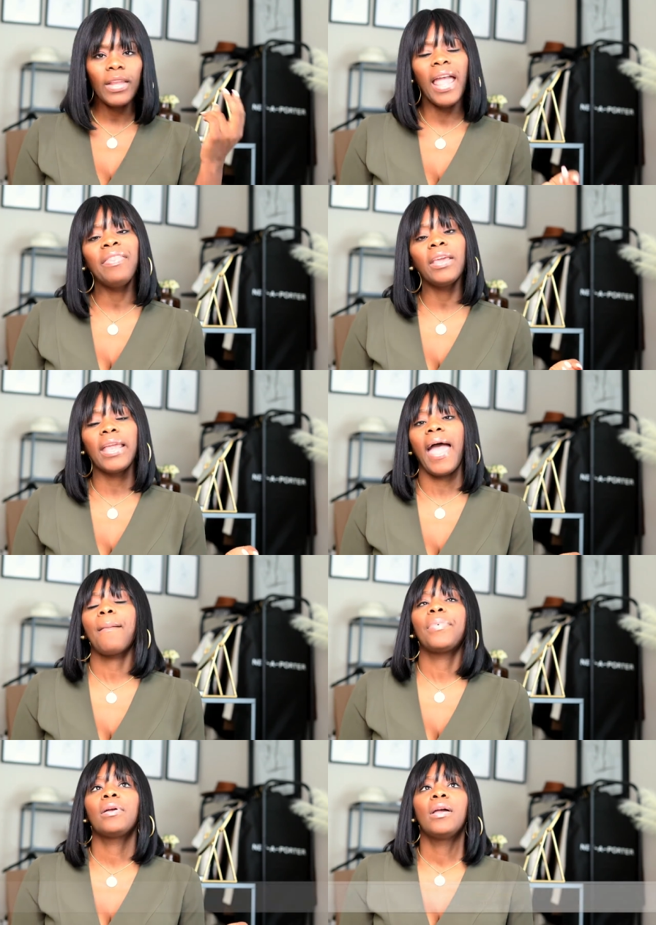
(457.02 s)
and The
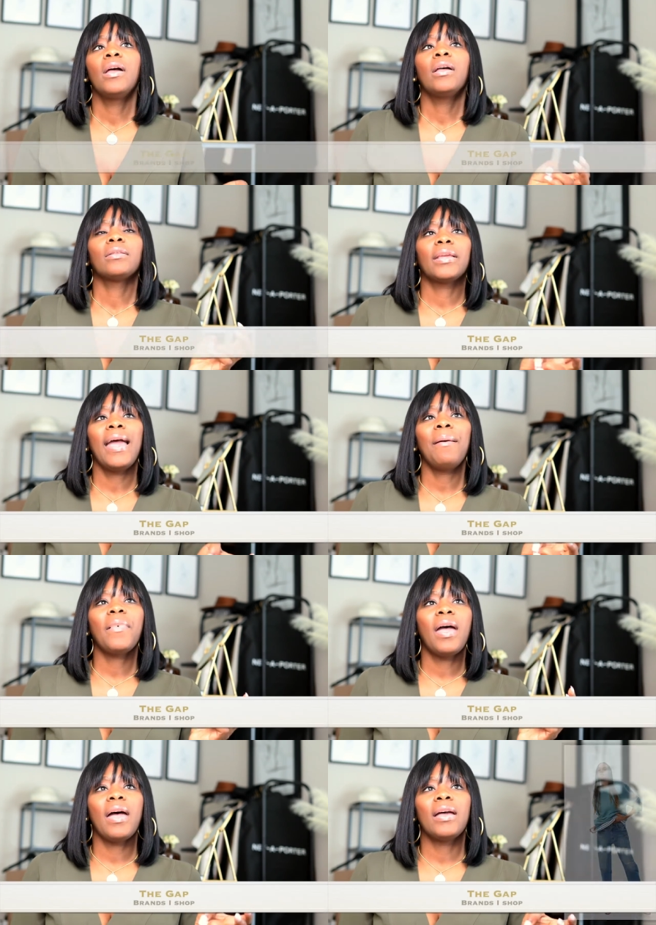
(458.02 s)
Gap. The
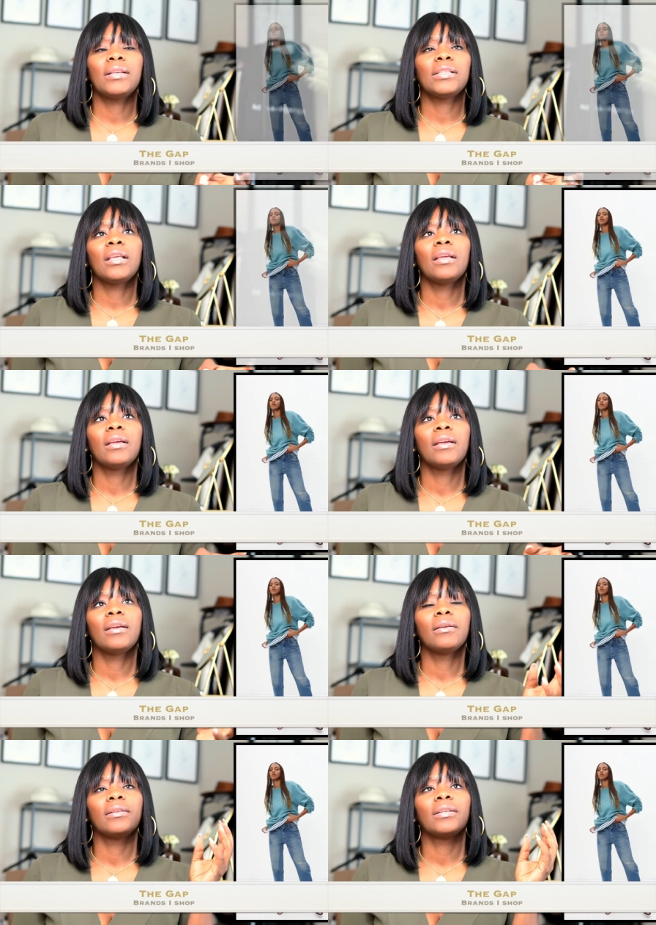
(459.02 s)
Gap has
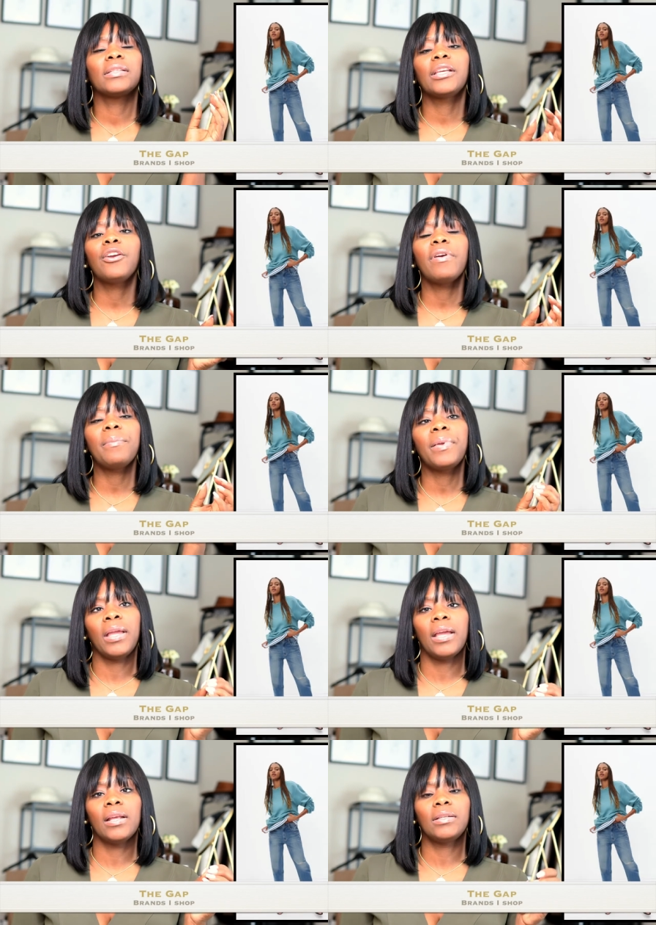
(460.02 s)
cigarette
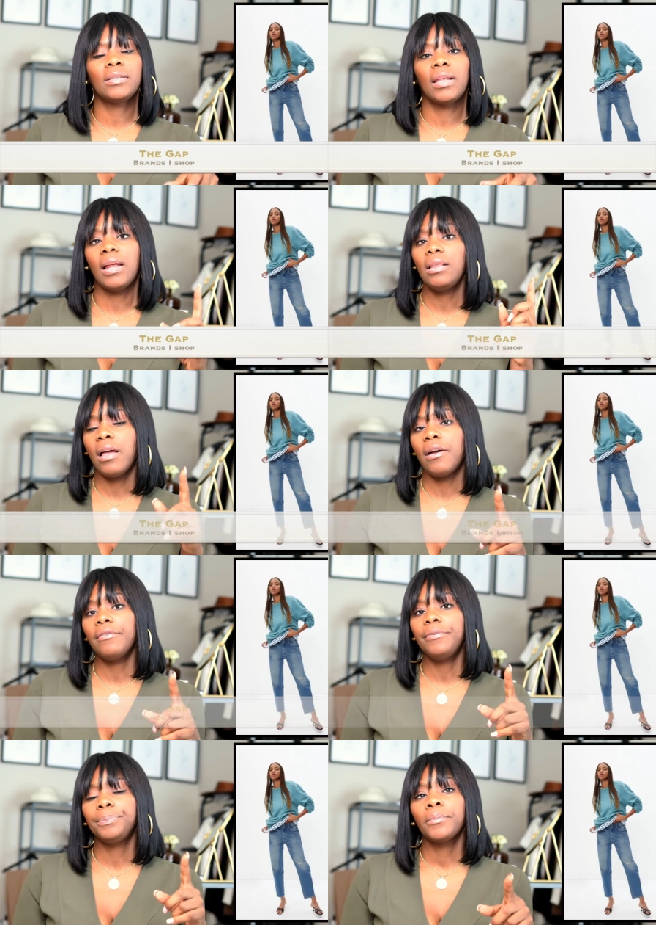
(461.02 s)
pants that I
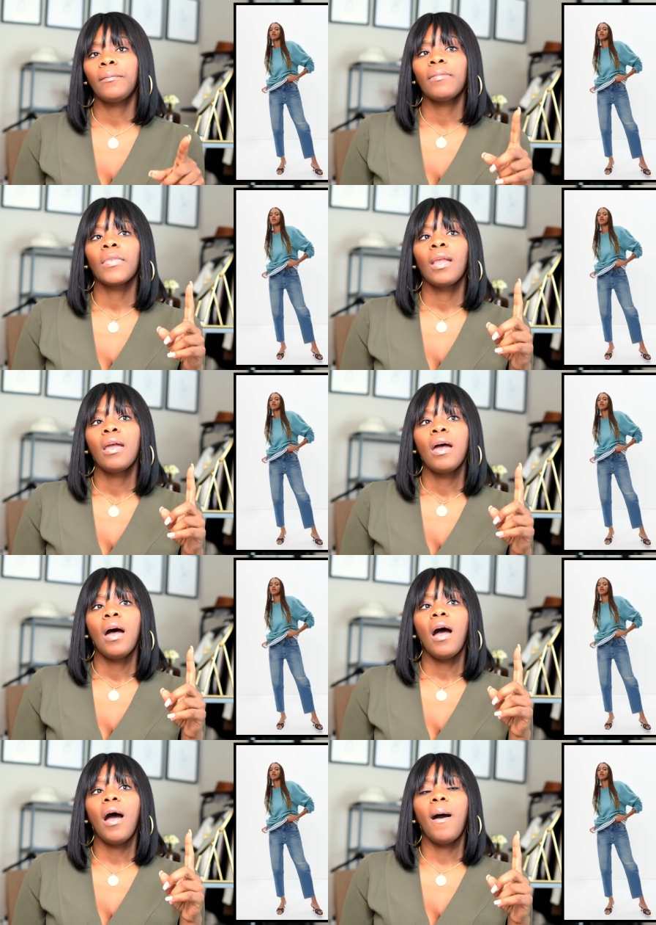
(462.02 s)
love,
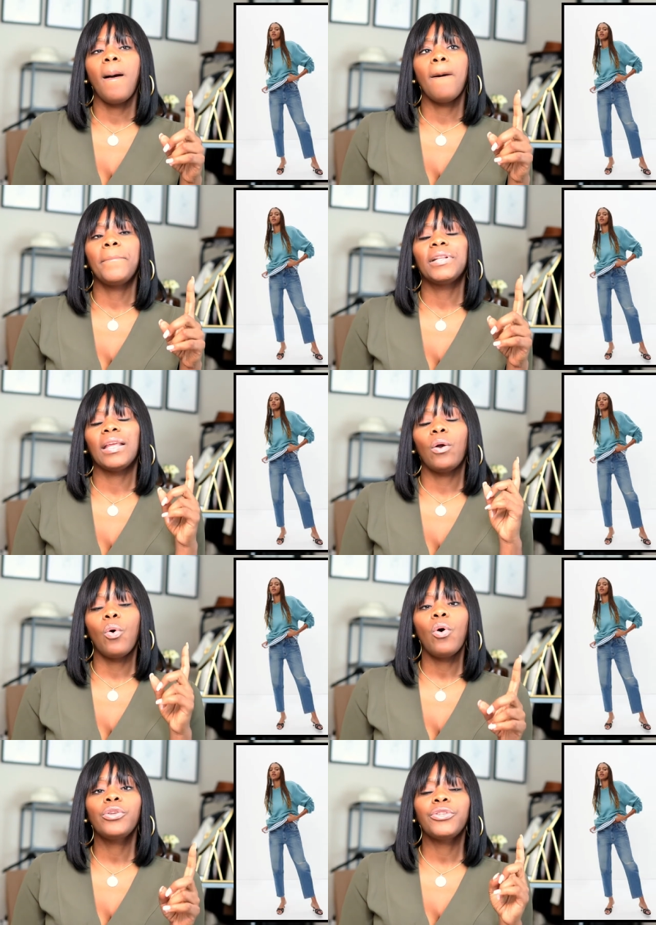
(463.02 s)
um, but they
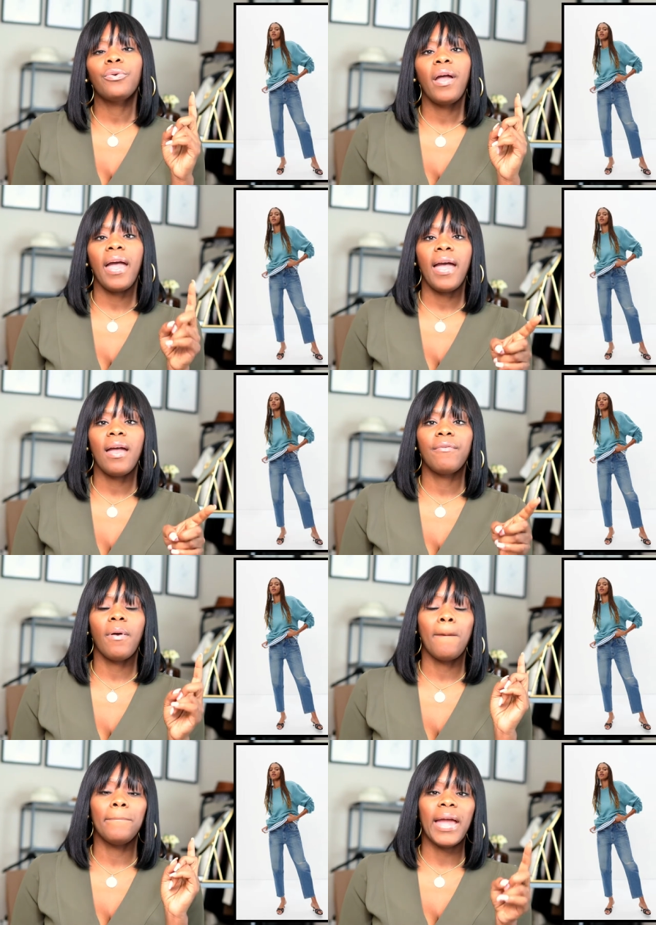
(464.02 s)
also
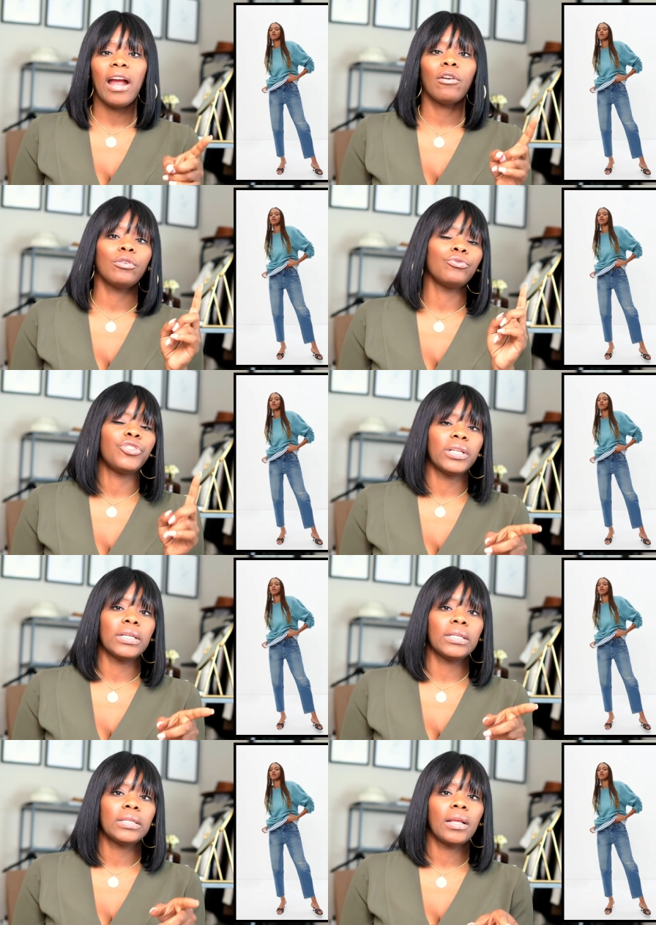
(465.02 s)
have barrel
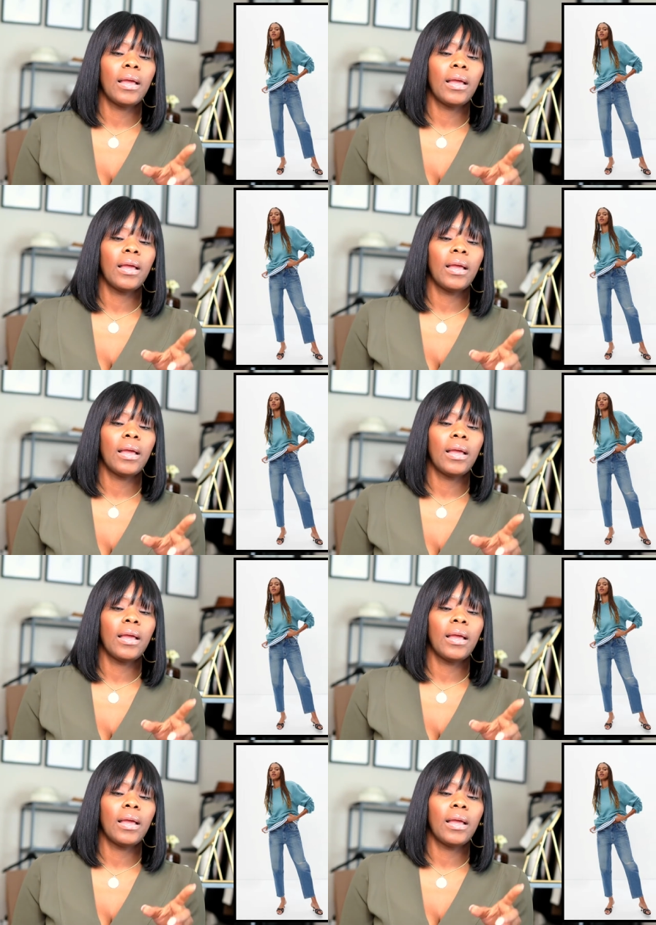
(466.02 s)
jeans.